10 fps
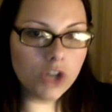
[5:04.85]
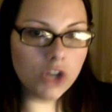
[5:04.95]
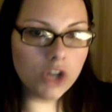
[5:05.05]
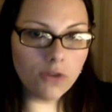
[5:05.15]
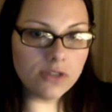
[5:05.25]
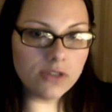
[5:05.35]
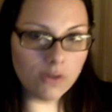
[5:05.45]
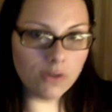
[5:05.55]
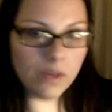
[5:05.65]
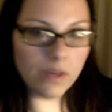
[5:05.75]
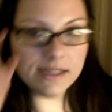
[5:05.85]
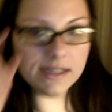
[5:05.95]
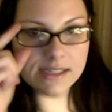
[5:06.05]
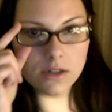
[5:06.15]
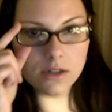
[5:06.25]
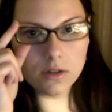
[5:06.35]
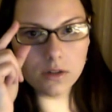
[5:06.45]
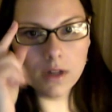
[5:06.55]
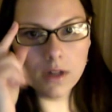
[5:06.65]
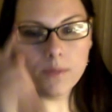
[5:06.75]
for several weeks
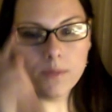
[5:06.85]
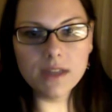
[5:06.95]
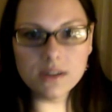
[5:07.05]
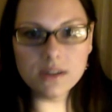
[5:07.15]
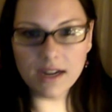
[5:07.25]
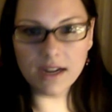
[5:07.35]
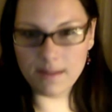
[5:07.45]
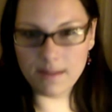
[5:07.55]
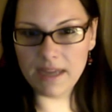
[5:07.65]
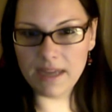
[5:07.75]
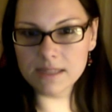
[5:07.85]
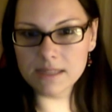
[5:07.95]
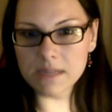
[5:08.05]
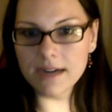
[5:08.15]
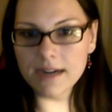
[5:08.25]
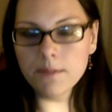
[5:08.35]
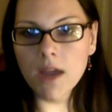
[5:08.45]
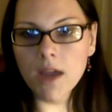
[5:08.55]
until kind of the pain subsided.